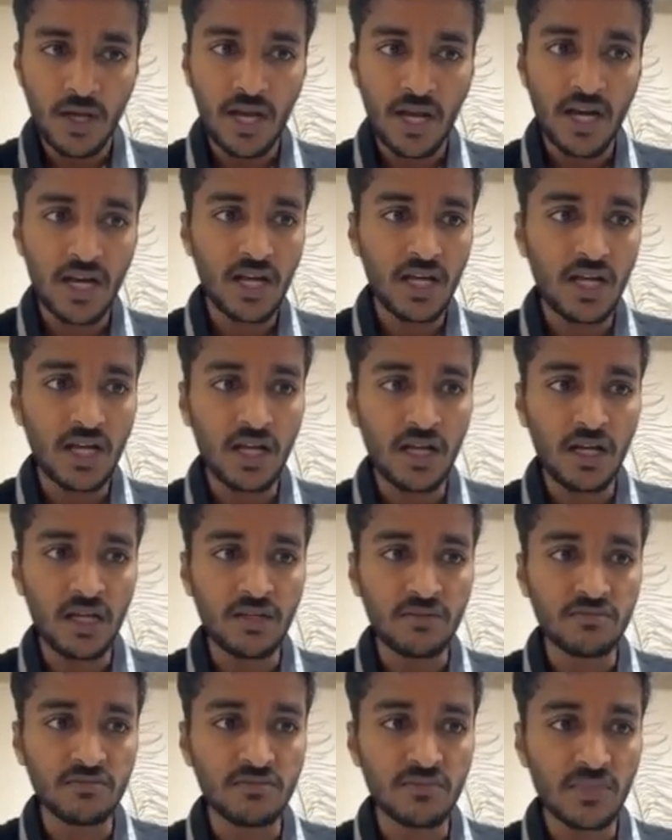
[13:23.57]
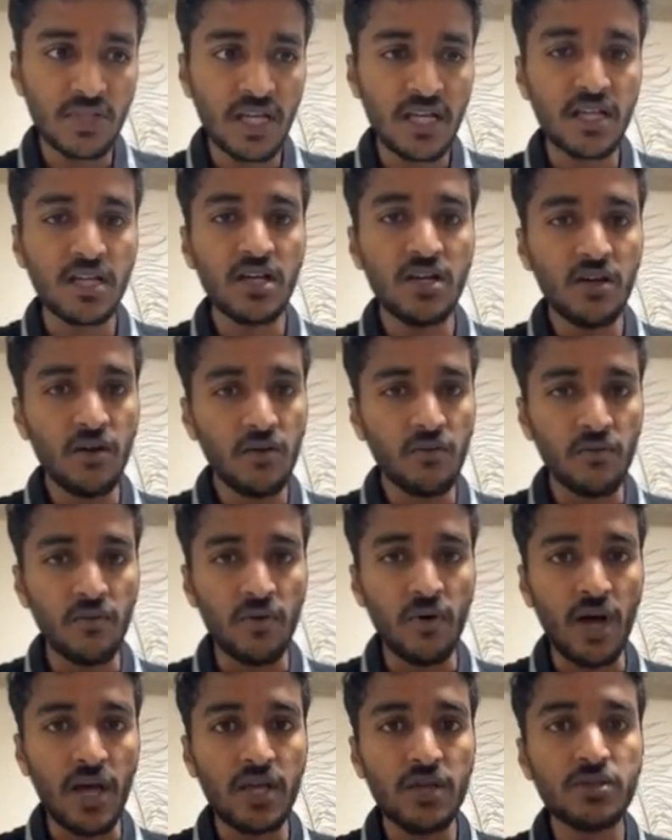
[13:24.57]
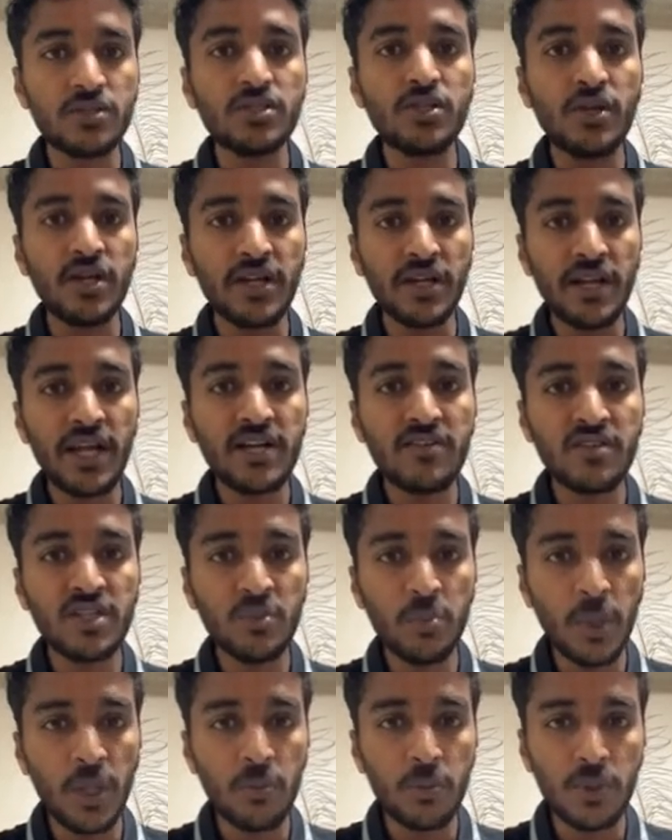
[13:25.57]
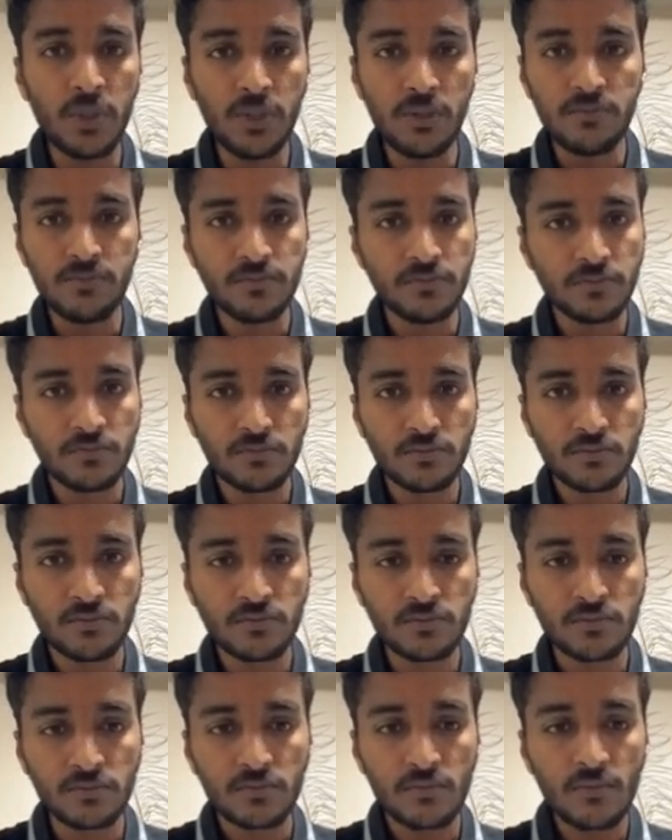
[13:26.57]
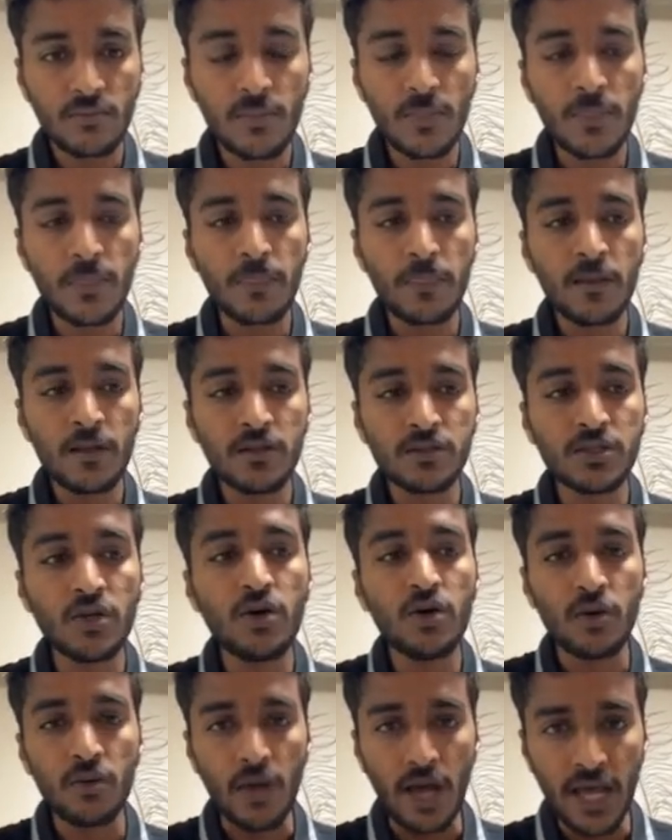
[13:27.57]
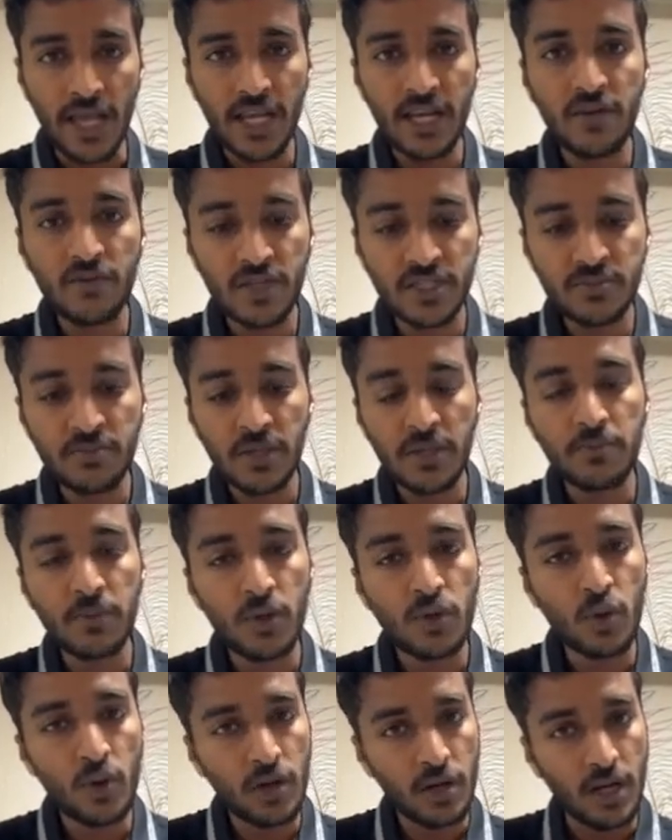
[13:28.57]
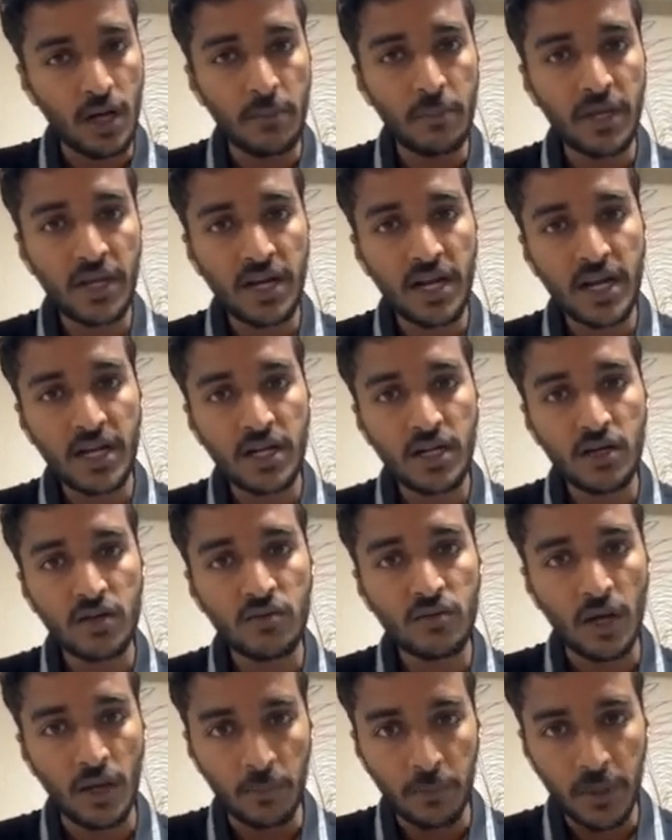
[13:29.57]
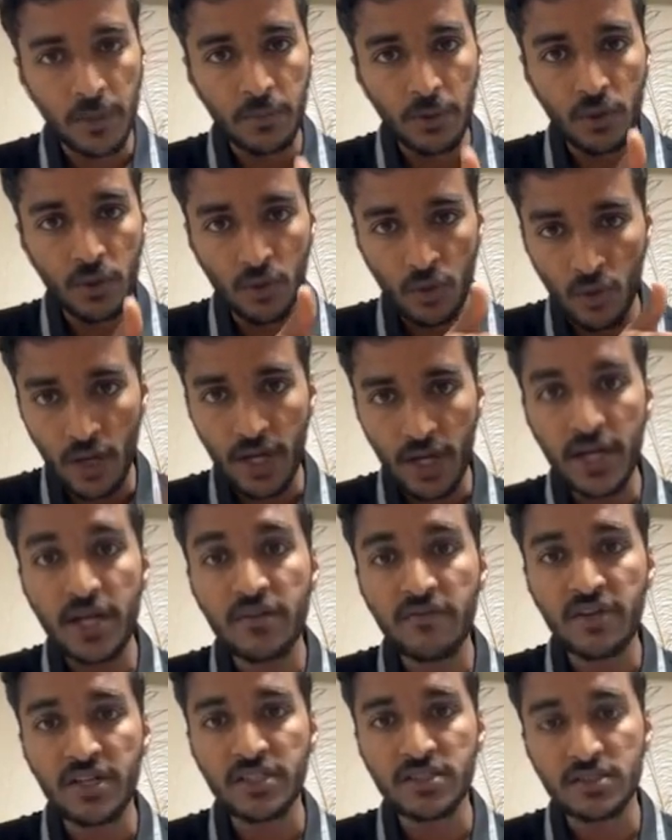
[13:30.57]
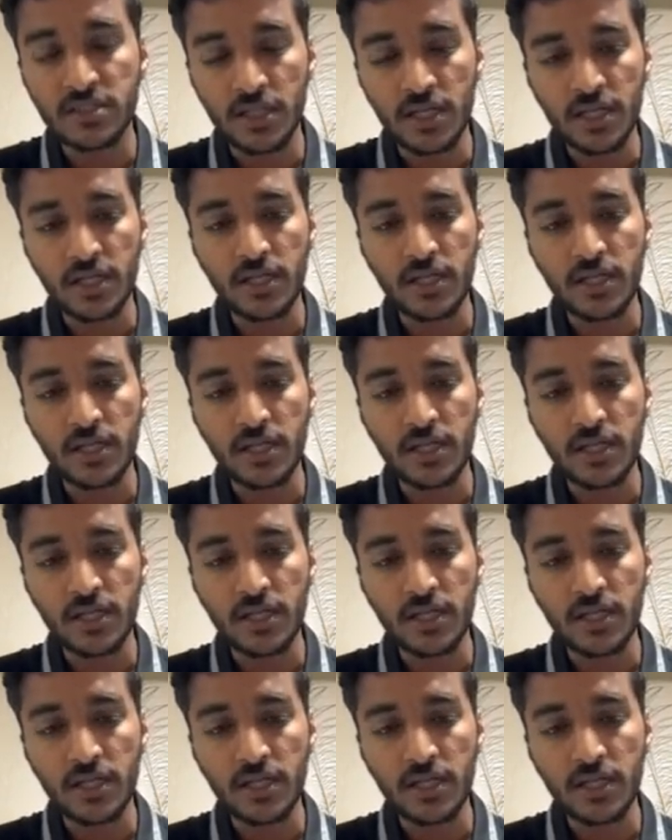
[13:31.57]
and like I used to interact with people. So I request people who are coming right now, or people who are in